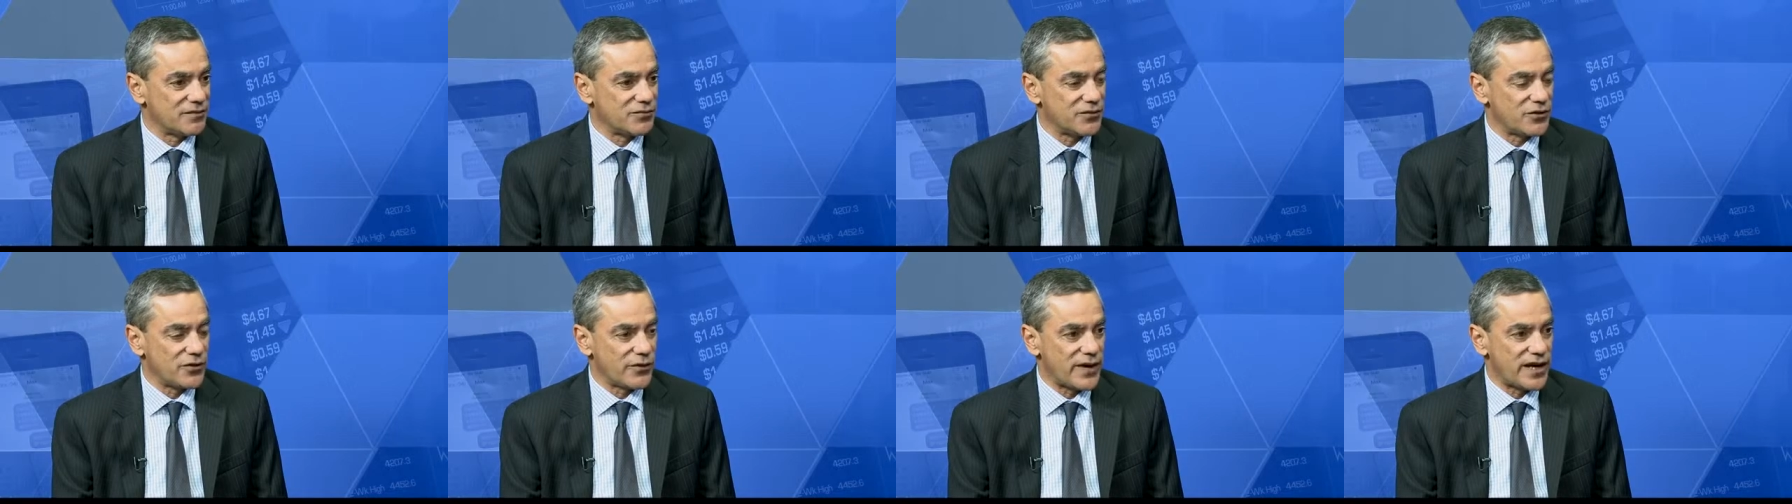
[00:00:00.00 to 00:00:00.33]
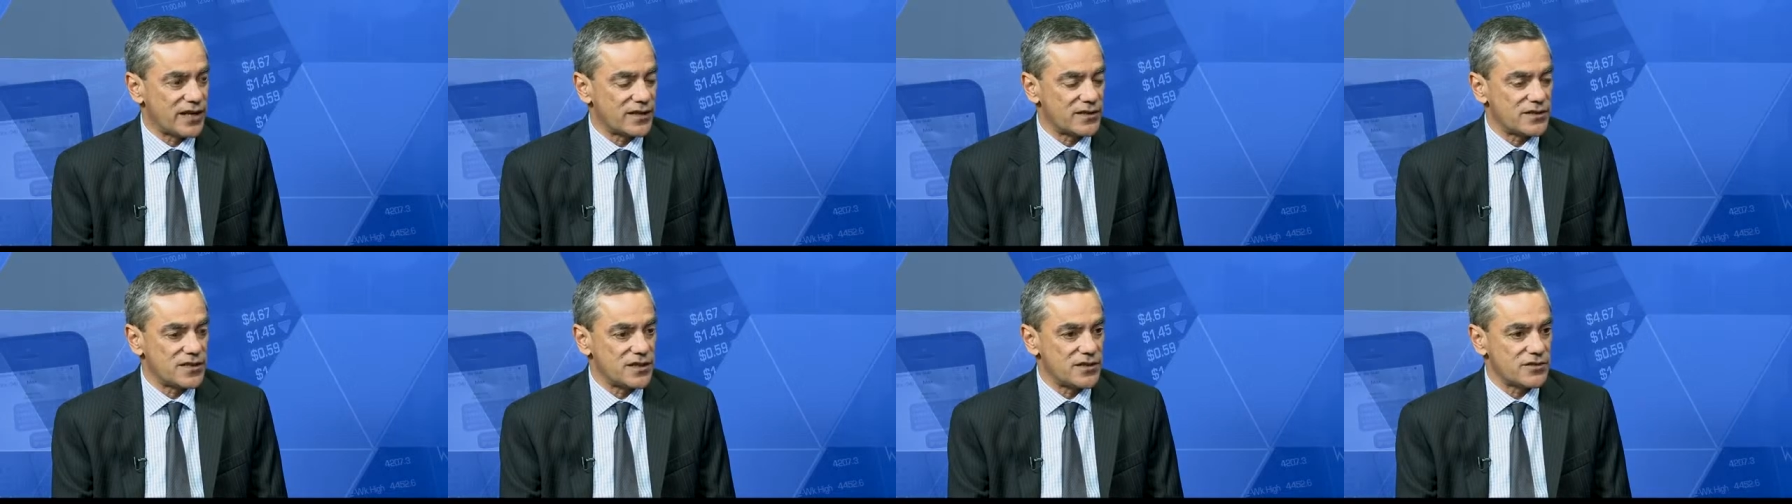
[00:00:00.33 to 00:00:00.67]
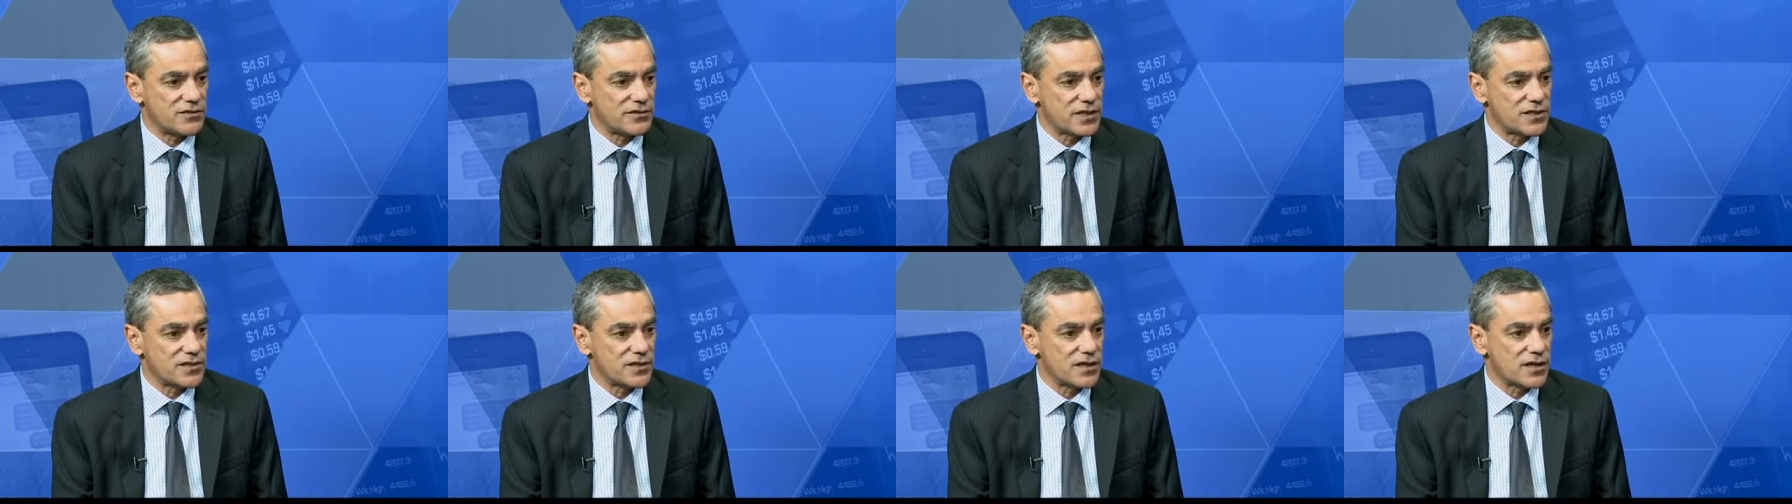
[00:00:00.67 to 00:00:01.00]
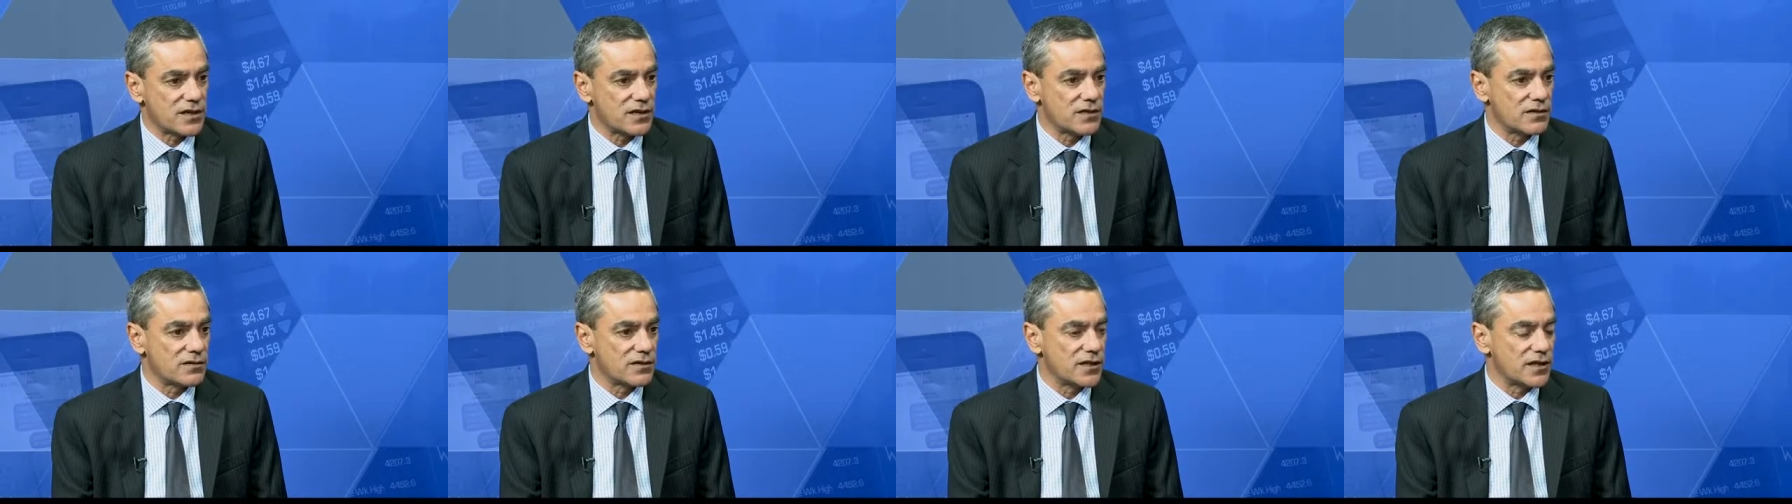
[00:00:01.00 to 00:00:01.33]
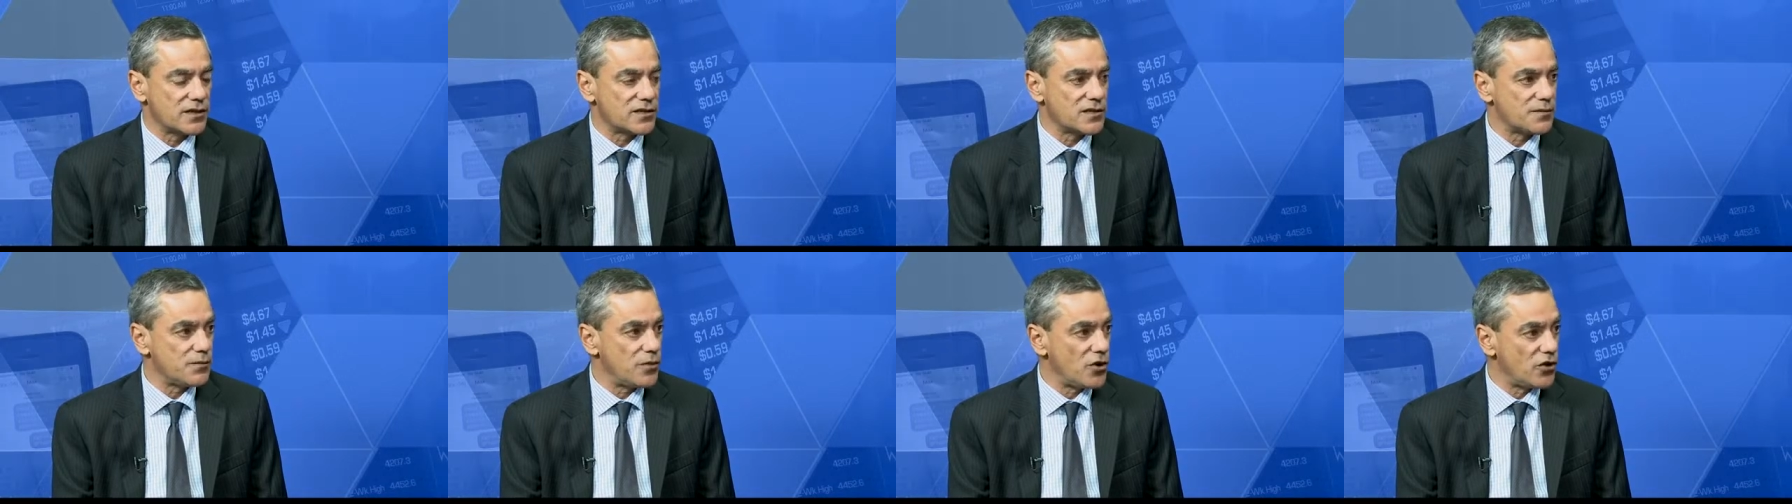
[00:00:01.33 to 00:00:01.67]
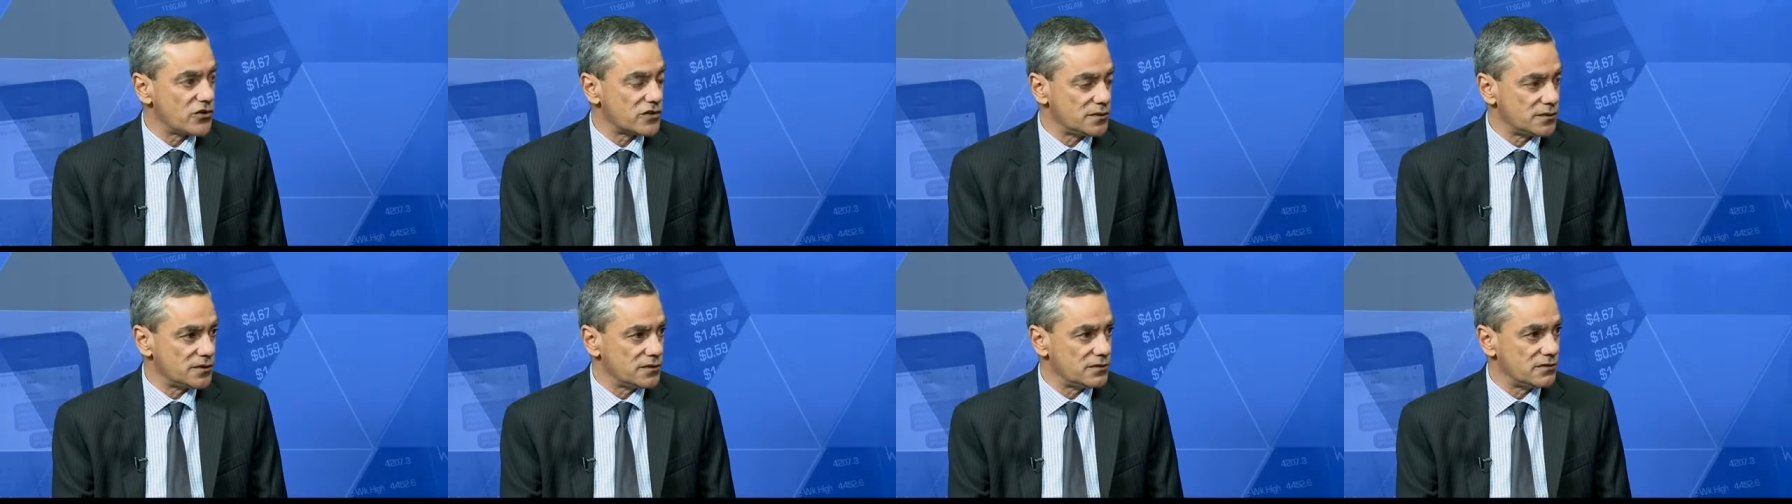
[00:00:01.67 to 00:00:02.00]
throughout its history, so it's
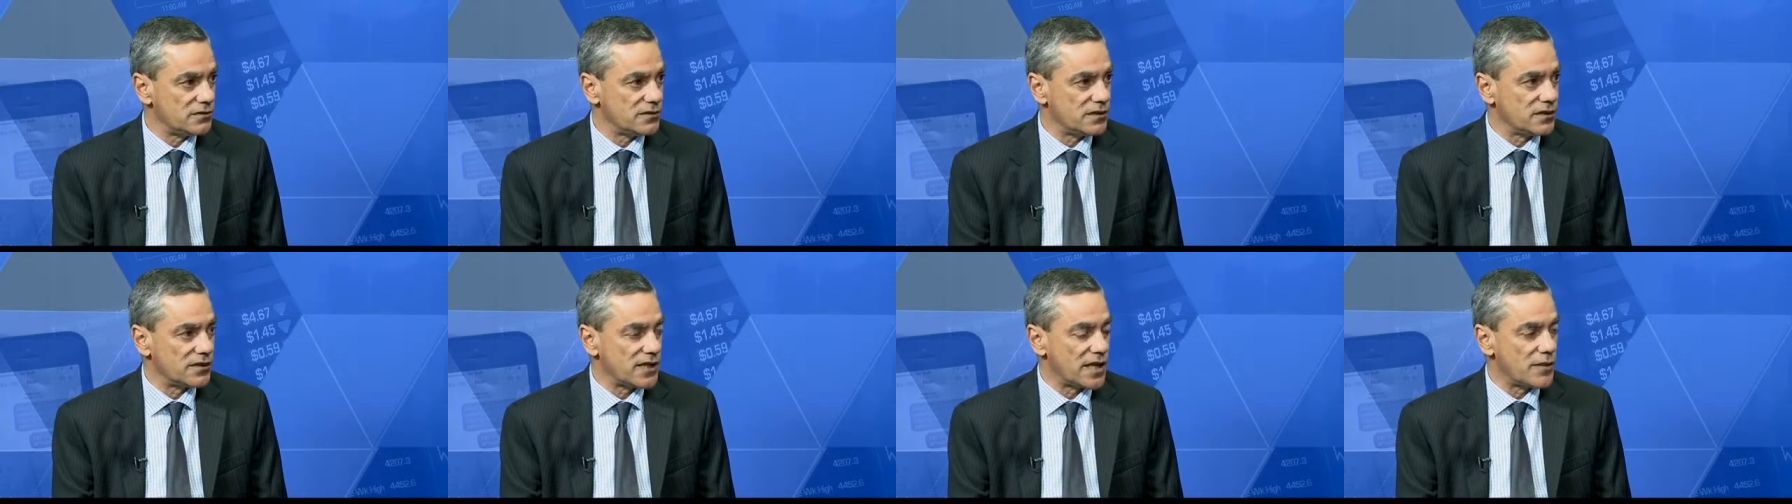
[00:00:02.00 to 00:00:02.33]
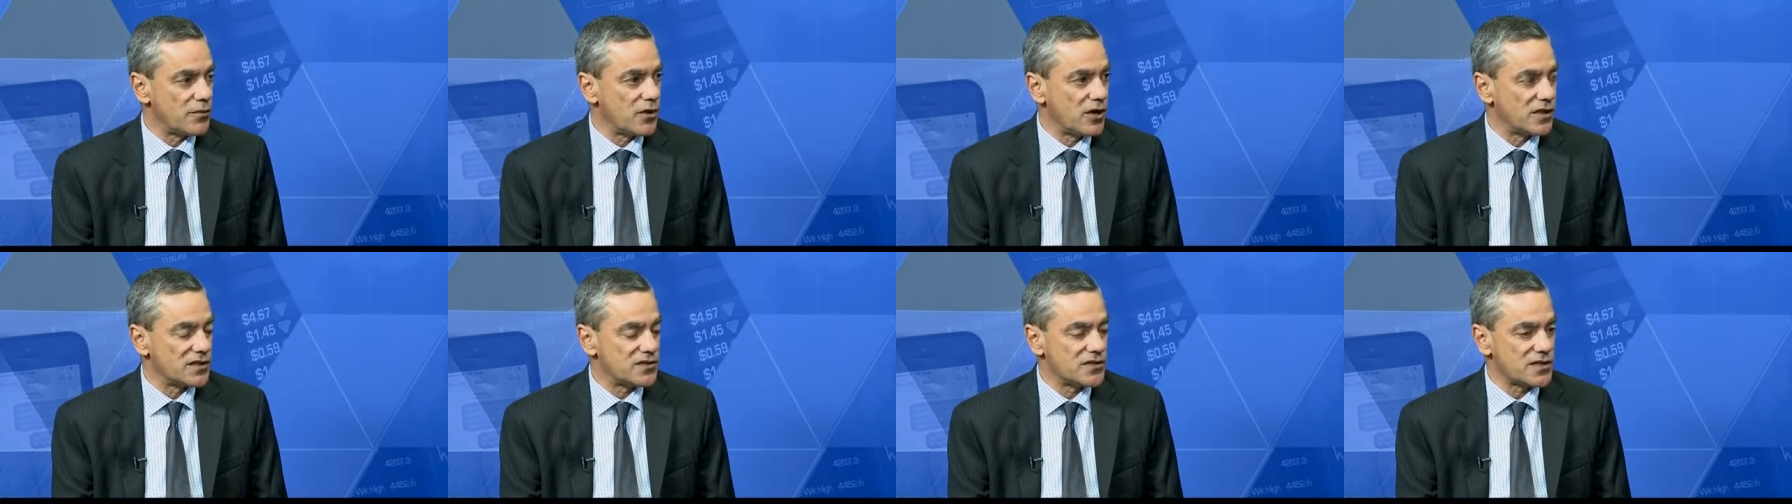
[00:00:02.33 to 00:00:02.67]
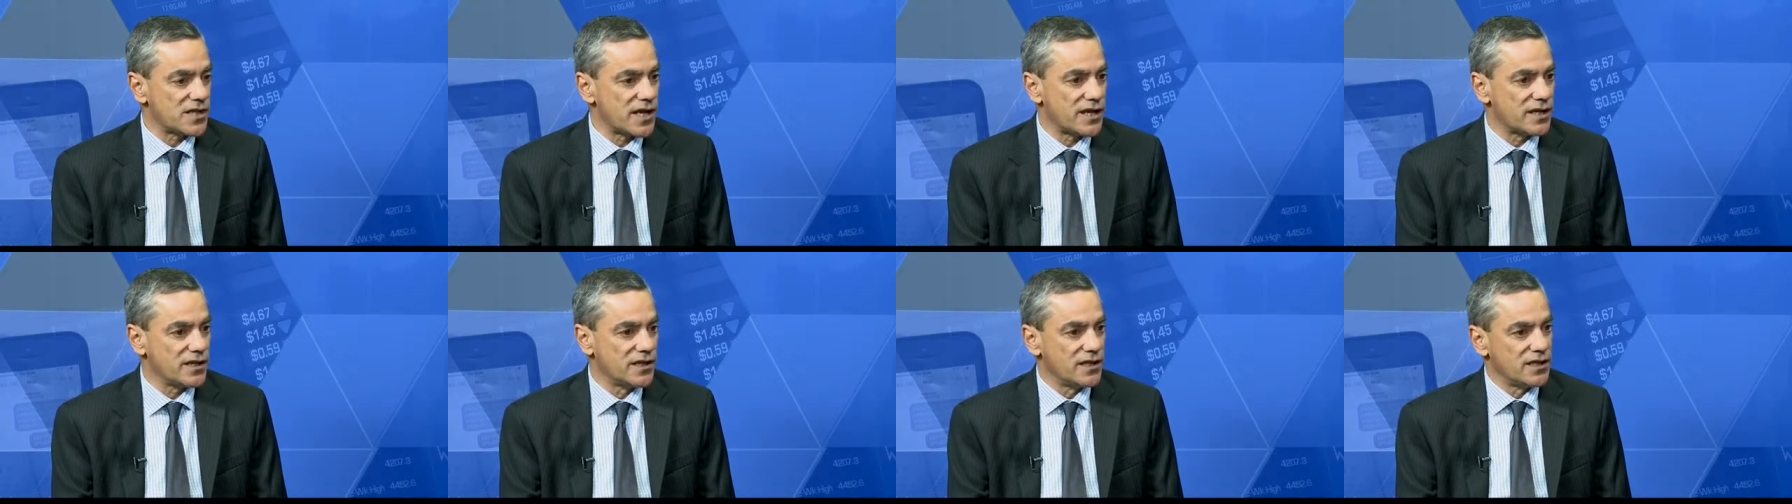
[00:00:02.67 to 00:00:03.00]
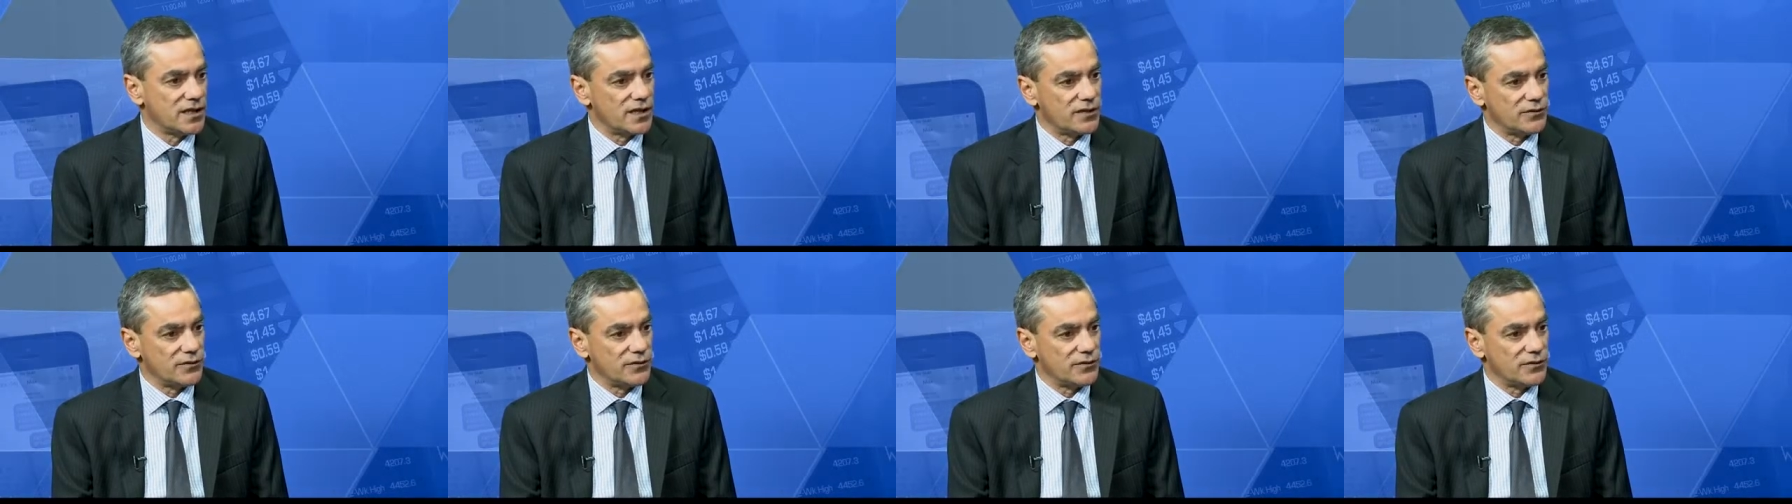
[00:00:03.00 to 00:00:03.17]
possible that they might say,